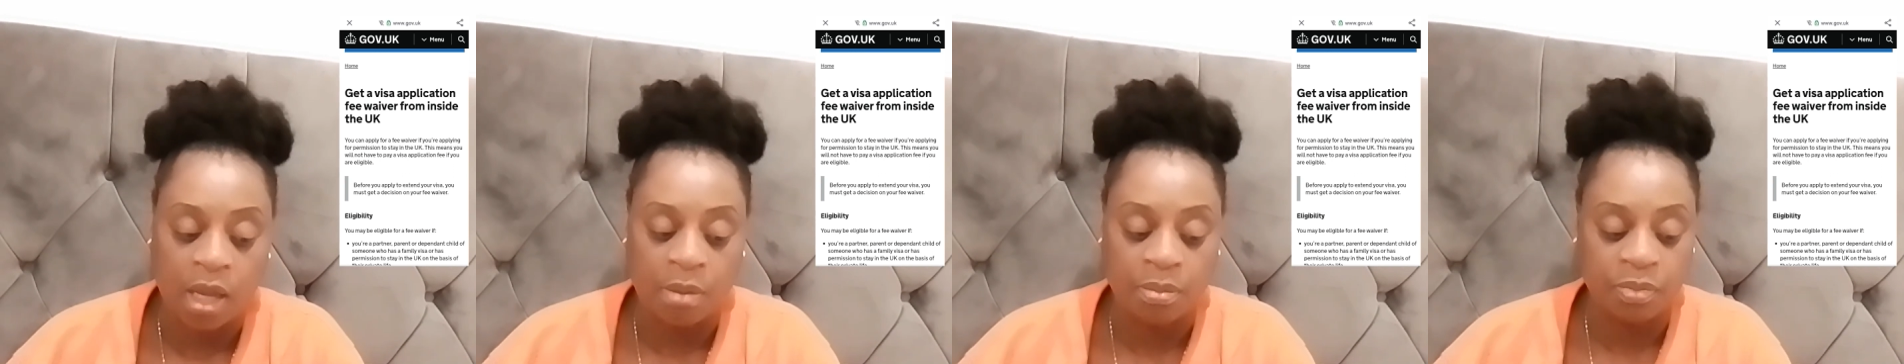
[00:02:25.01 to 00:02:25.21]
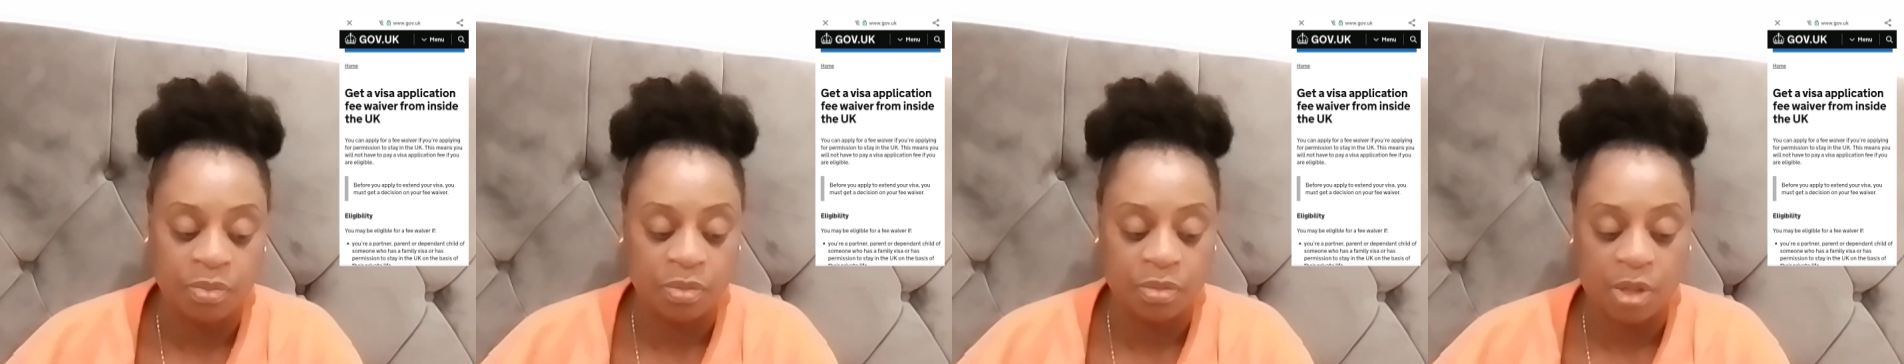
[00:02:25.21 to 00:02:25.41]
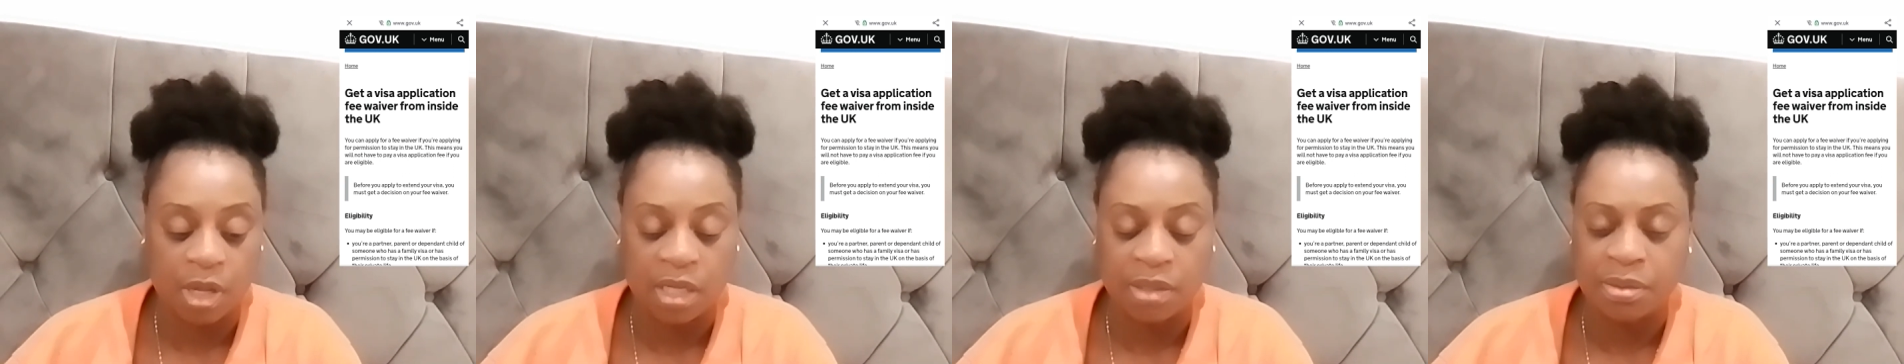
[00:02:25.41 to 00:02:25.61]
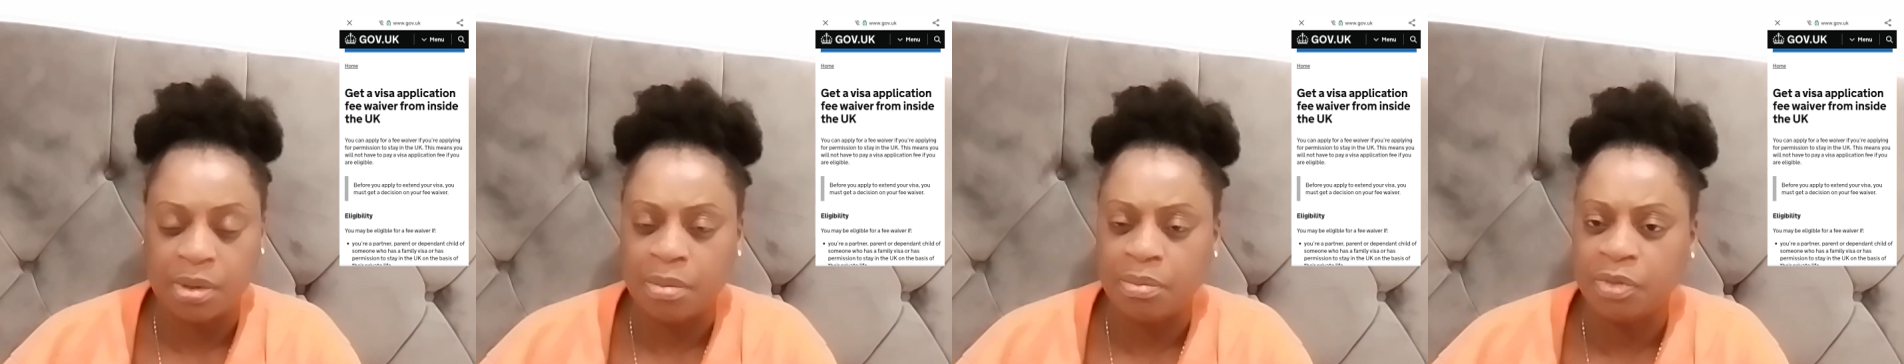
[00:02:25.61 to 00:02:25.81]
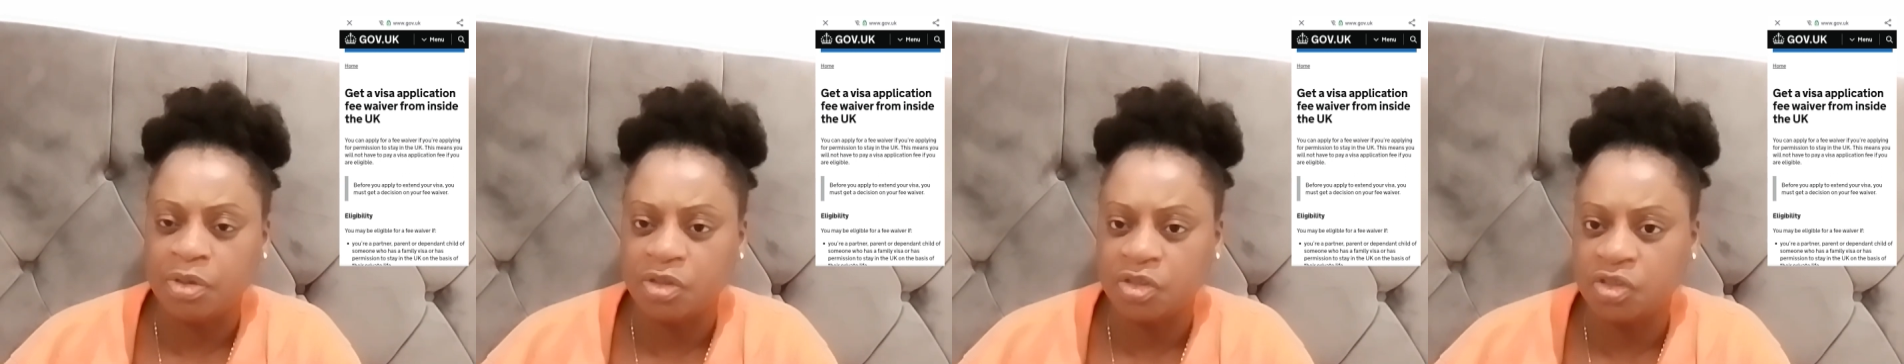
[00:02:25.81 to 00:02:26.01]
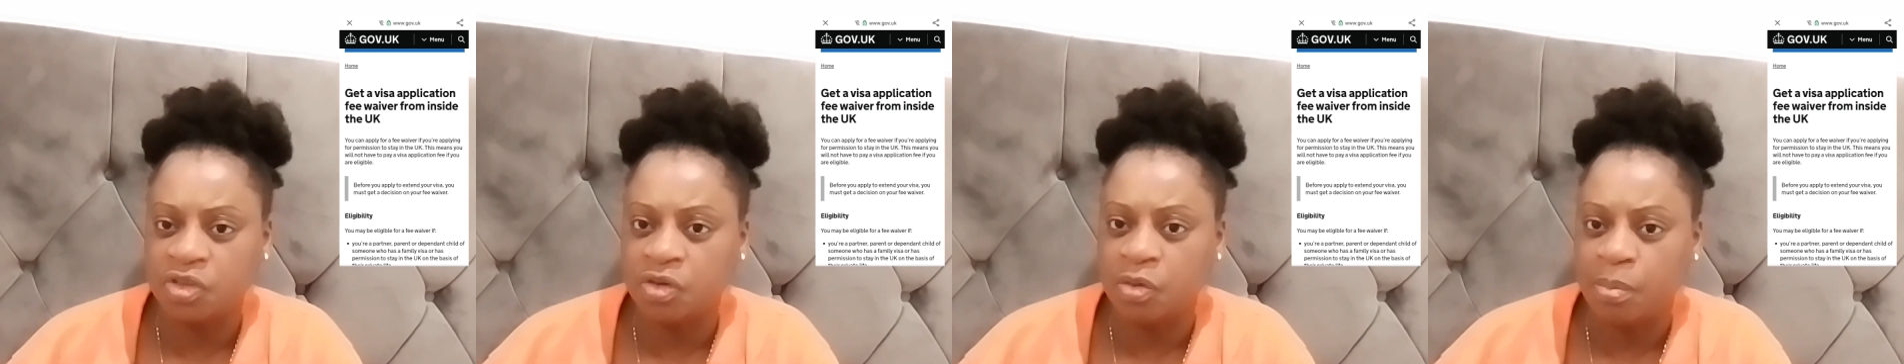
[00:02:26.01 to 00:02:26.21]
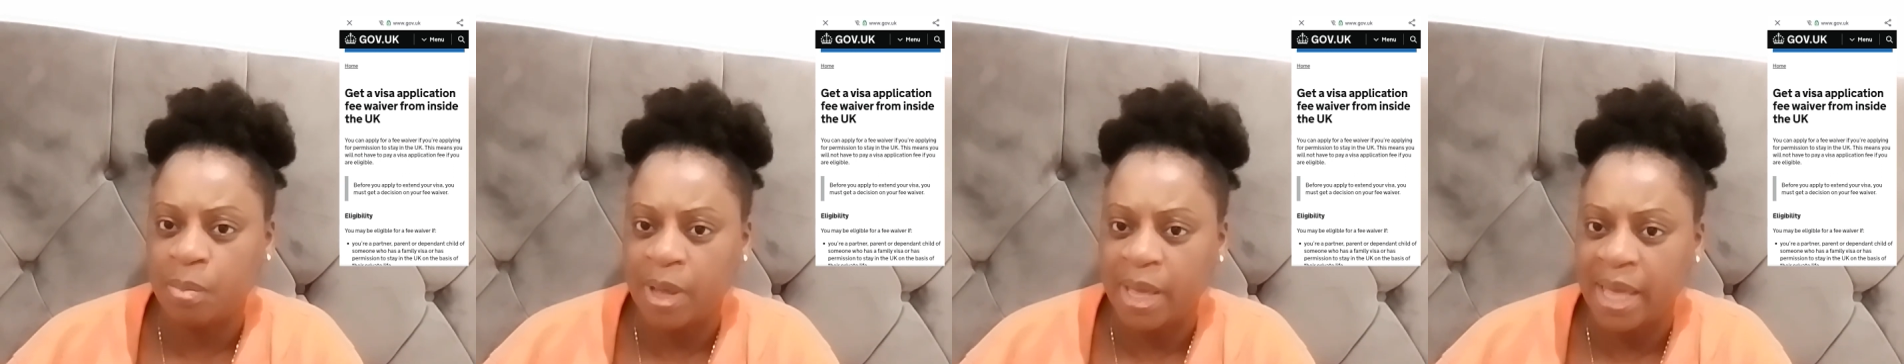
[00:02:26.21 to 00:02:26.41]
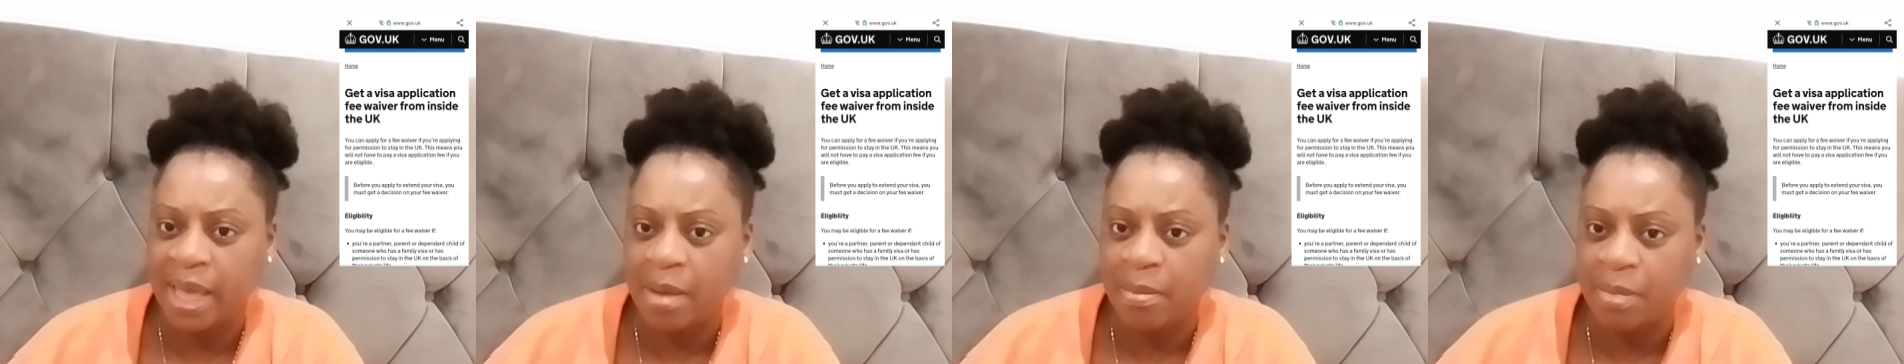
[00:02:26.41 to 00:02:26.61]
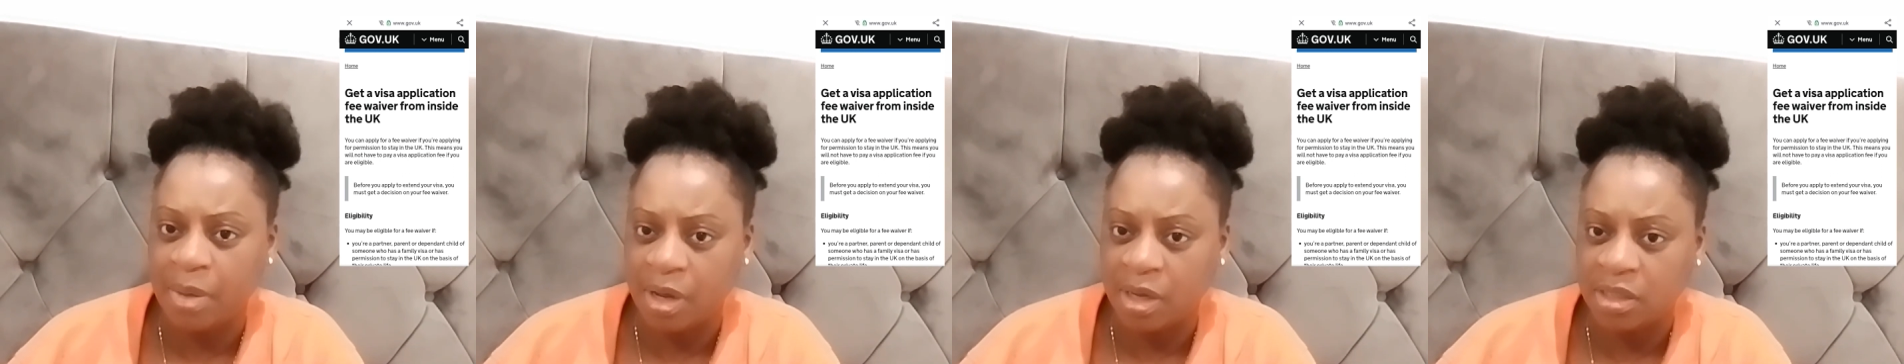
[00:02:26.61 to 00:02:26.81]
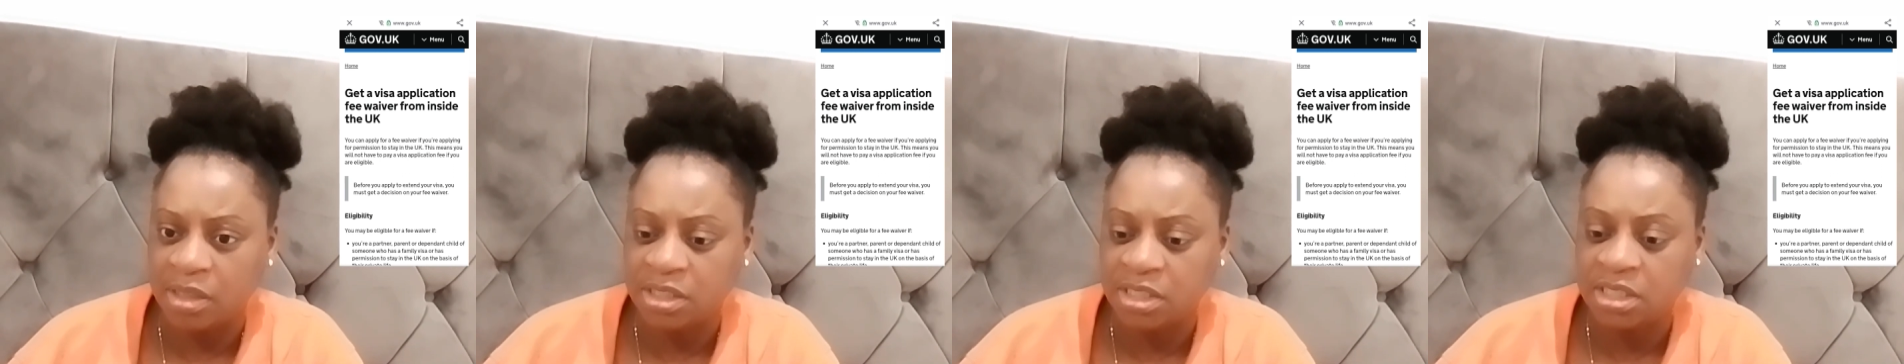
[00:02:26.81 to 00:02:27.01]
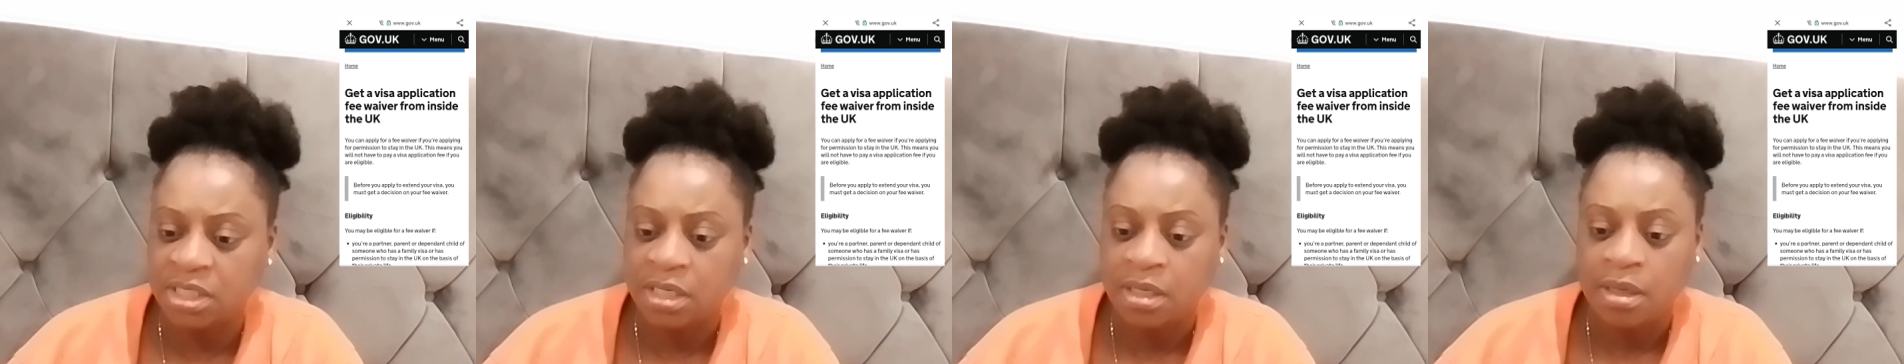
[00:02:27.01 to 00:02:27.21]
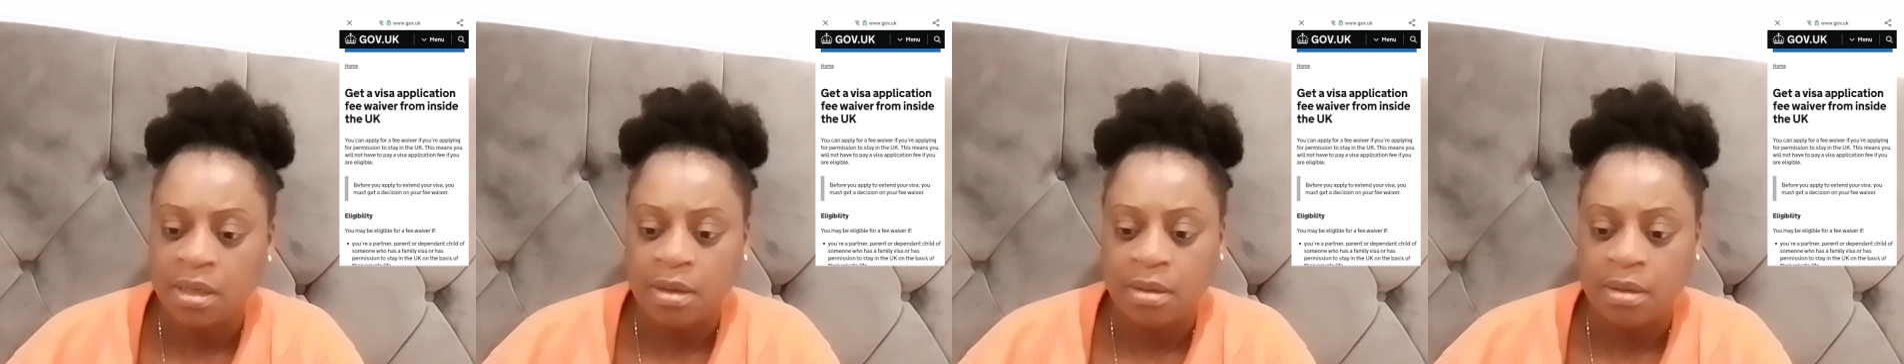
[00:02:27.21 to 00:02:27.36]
I'm not sure by how much,